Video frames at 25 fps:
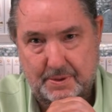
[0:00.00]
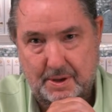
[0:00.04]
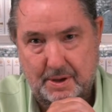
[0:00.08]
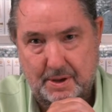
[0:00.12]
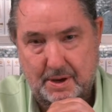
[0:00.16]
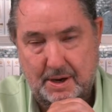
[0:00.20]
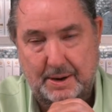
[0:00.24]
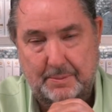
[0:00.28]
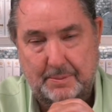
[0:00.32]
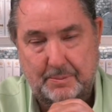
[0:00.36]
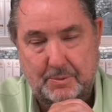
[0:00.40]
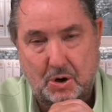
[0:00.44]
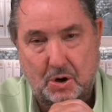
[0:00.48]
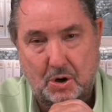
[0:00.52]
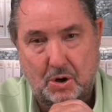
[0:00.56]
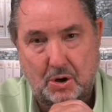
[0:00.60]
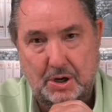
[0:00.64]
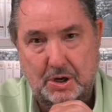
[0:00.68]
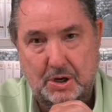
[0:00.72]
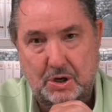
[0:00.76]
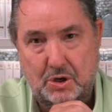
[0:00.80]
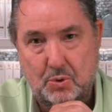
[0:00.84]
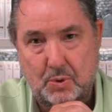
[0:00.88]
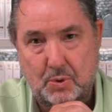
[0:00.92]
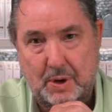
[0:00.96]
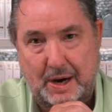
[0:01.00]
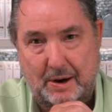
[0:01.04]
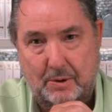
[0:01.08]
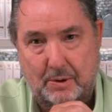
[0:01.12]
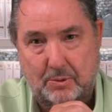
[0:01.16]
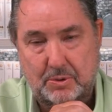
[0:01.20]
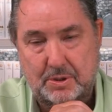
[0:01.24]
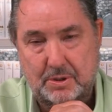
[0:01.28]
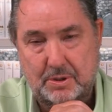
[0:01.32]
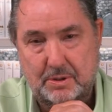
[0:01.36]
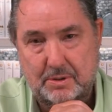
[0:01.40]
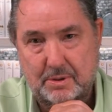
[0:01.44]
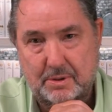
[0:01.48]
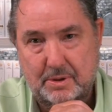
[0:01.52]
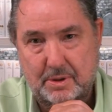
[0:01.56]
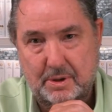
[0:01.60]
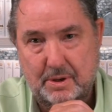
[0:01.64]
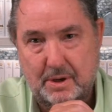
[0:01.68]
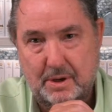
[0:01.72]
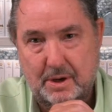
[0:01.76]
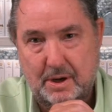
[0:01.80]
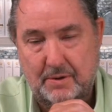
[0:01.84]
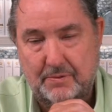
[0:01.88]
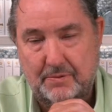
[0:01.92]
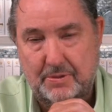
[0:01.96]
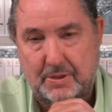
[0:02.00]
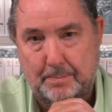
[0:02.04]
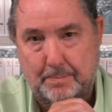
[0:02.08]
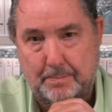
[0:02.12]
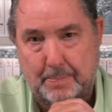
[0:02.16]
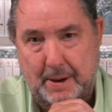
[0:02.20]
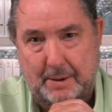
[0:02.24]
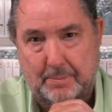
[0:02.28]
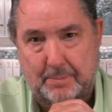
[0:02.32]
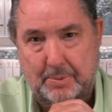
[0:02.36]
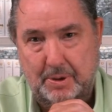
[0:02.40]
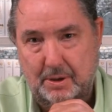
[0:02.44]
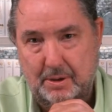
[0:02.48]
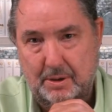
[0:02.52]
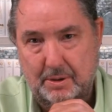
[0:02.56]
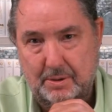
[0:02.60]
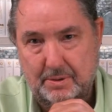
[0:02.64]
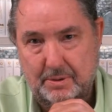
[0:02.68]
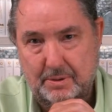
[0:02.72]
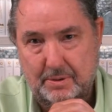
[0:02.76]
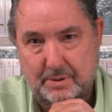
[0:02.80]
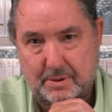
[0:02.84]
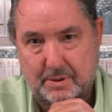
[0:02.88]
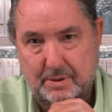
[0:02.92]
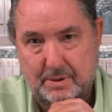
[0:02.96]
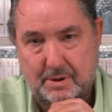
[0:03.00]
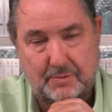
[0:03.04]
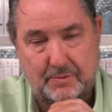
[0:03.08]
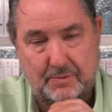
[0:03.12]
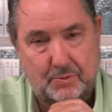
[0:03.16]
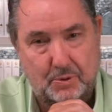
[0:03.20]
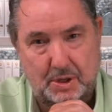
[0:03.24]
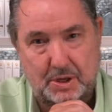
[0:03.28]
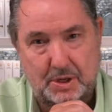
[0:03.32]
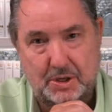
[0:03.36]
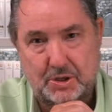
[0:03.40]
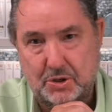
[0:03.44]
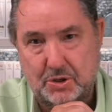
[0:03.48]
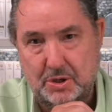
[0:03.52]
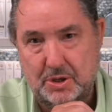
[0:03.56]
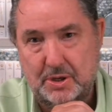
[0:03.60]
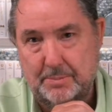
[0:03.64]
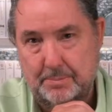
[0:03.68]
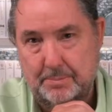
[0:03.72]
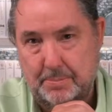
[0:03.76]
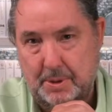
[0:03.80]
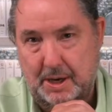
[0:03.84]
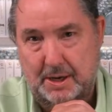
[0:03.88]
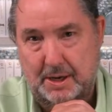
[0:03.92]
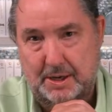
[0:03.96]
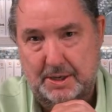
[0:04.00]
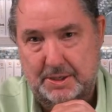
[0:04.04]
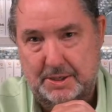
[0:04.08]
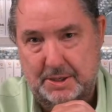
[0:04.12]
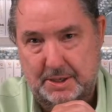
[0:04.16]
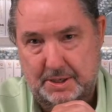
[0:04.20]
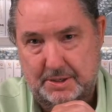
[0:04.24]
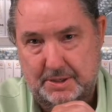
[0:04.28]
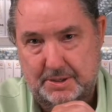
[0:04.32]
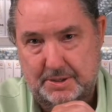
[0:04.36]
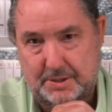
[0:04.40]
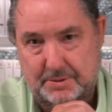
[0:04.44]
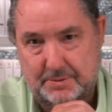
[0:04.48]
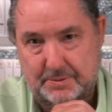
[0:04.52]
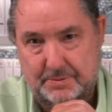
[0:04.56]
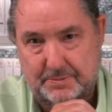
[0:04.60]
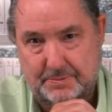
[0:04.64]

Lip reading: I'm calling you out of the Babel of religion and politics.